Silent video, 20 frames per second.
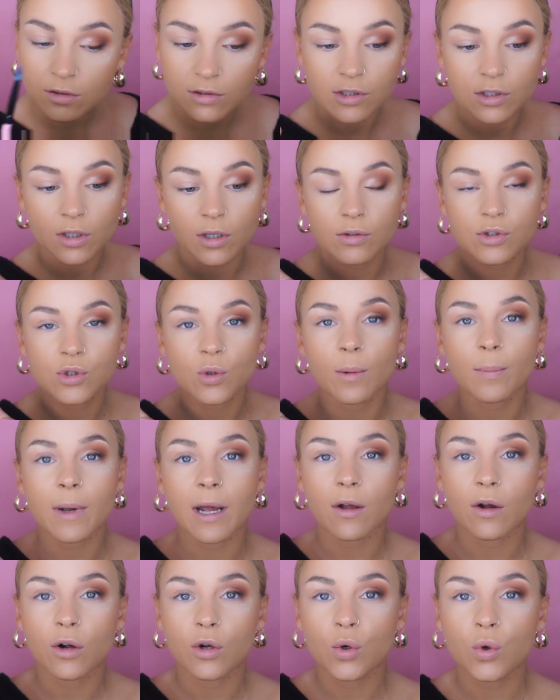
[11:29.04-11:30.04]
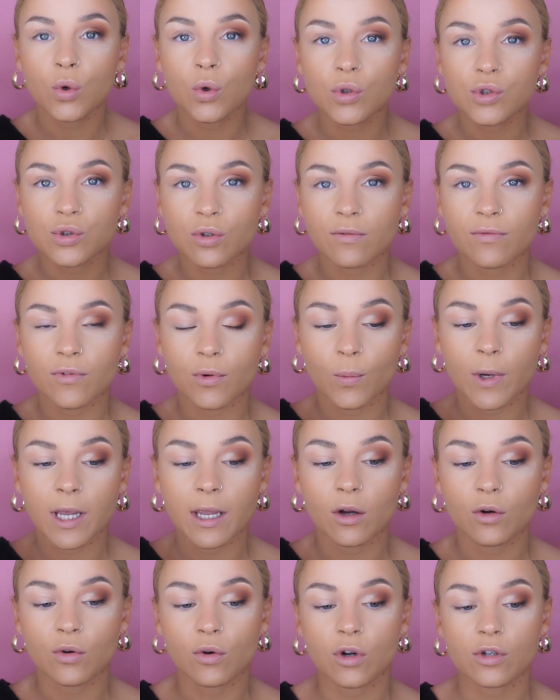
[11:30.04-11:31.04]
So to about a quarter of the
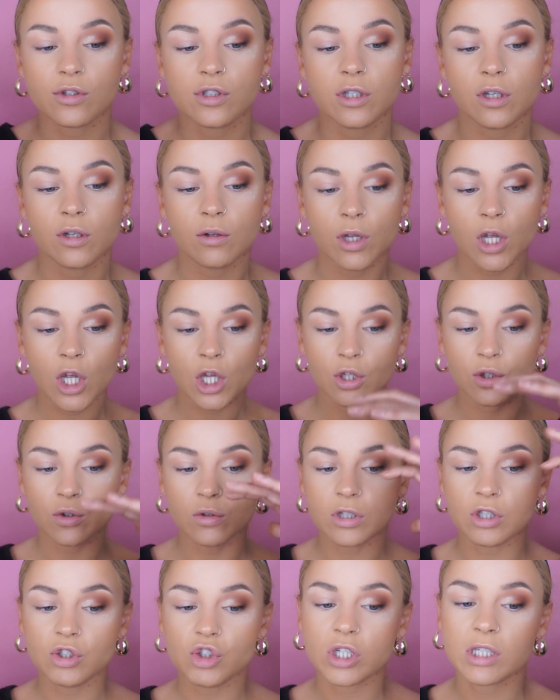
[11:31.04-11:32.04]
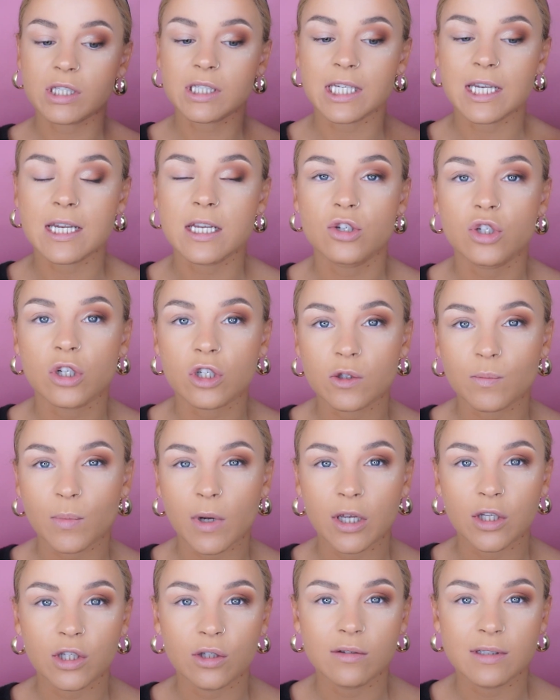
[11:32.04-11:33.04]
way across. So you can just see, just
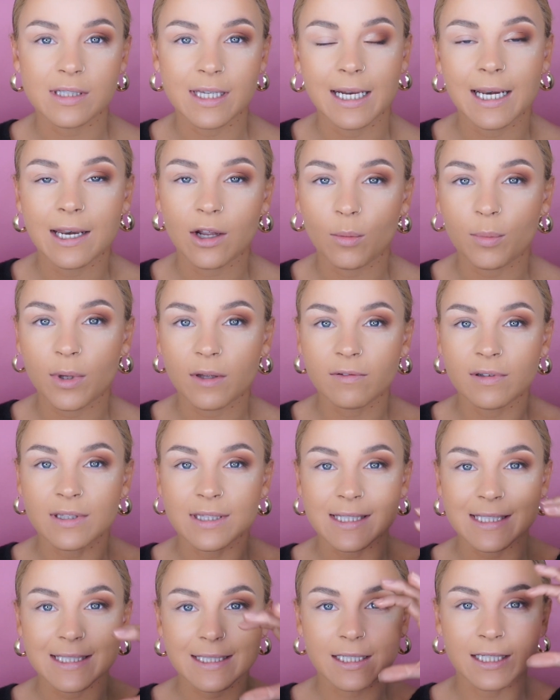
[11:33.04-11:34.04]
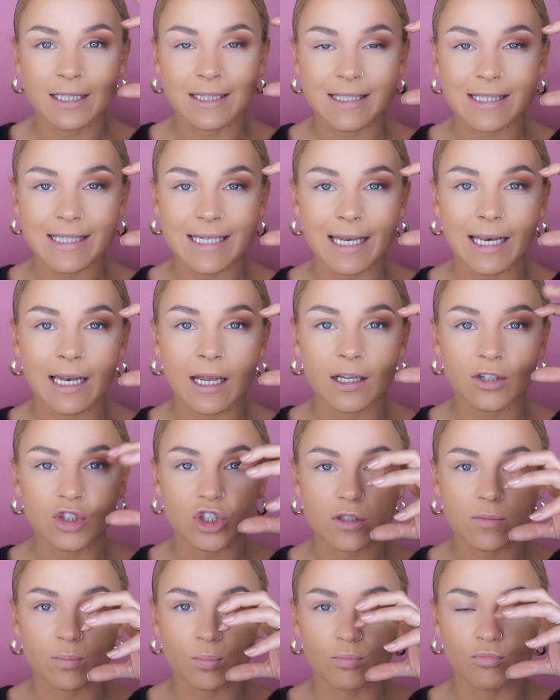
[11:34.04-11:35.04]
by using a little bit of concealer, it
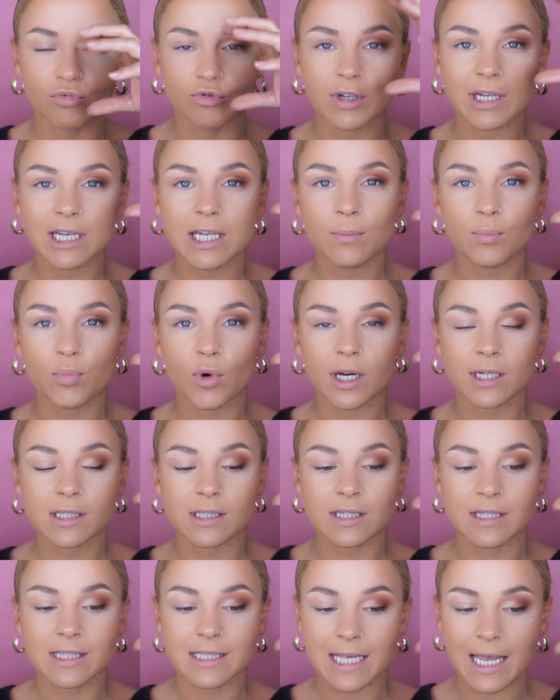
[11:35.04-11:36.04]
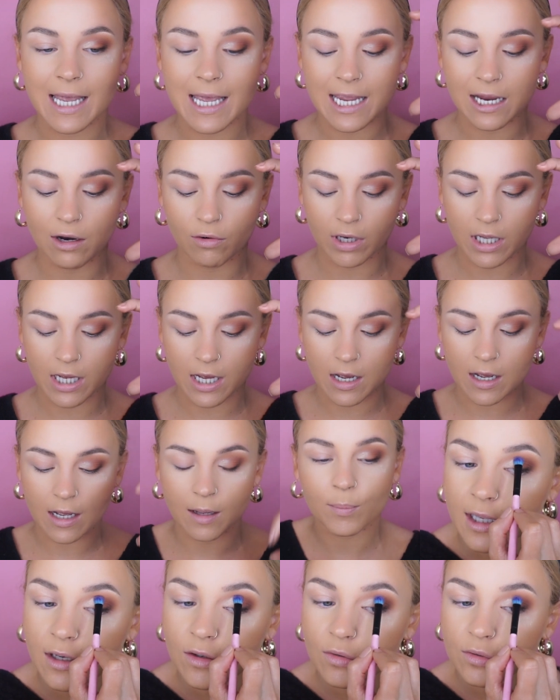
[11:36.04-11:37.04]
just really brightens that area
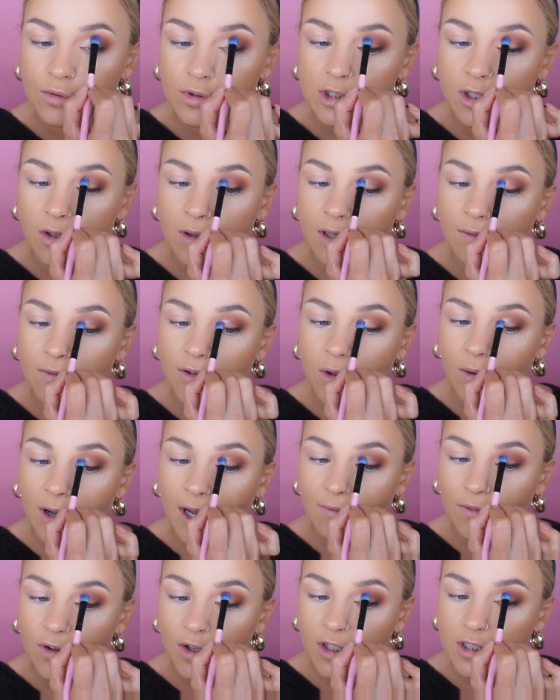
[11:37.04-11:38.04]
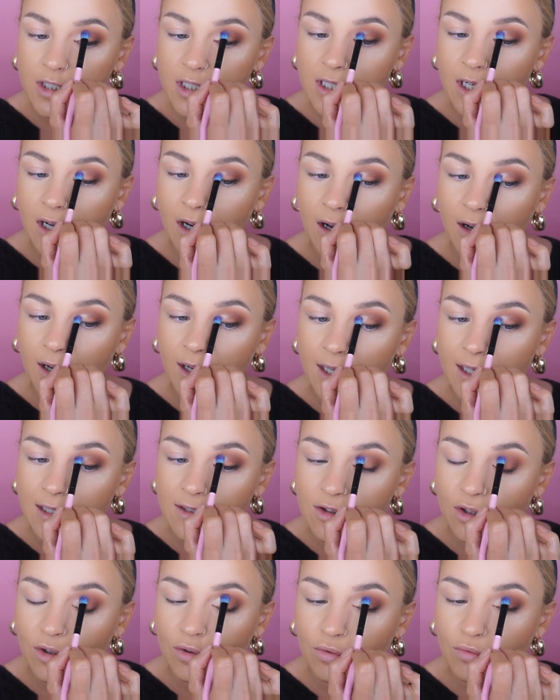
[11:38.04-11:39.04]
up. And also, if you have hooded
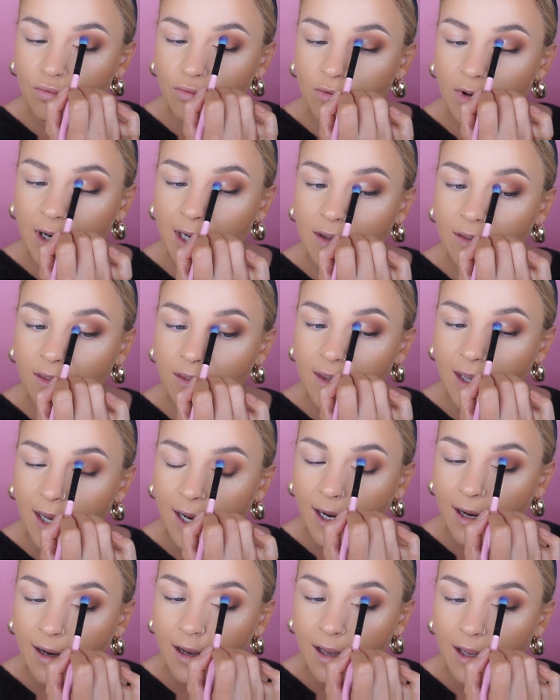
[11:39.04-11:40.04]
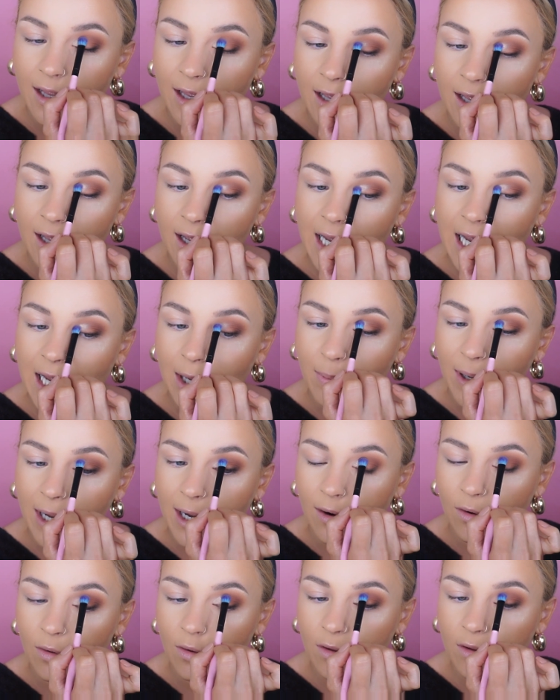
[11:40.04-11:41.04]
eyes, the great thing
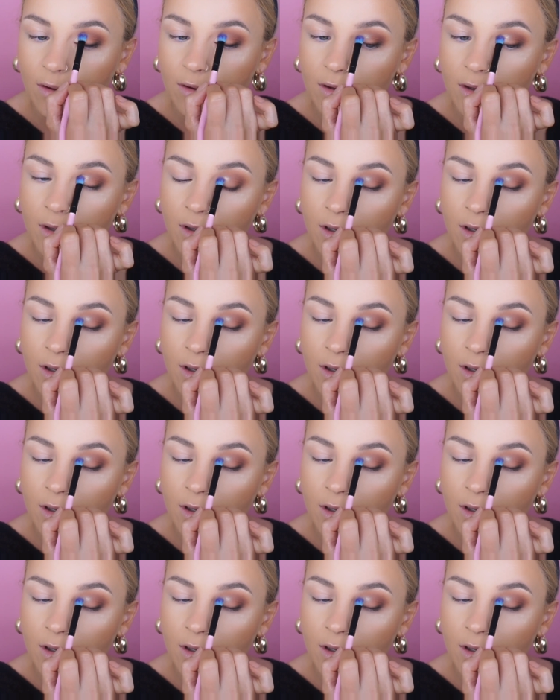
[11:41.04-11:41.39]
about